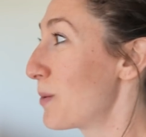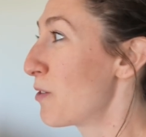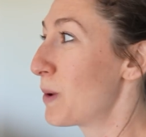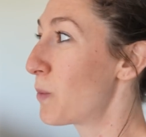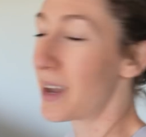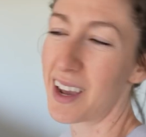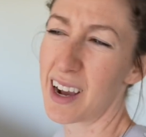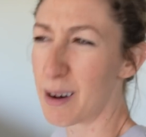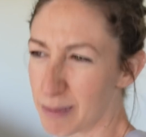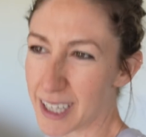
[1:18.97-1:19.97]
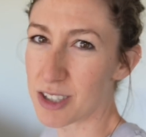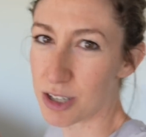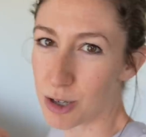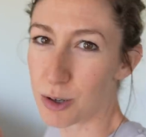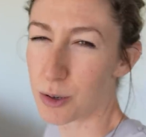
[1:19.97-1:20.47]
We've been waking up like
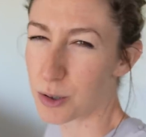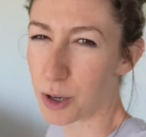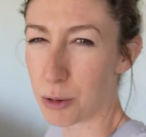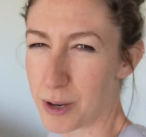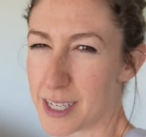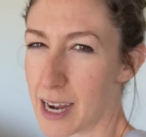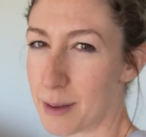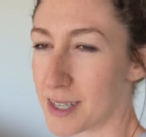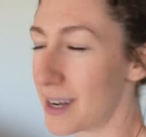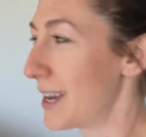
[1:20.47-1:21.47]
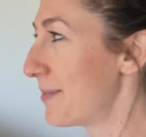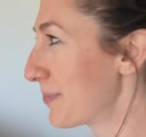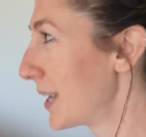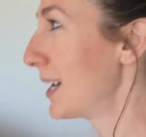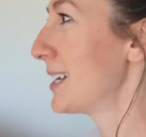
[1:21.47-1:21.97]
two to three times a night.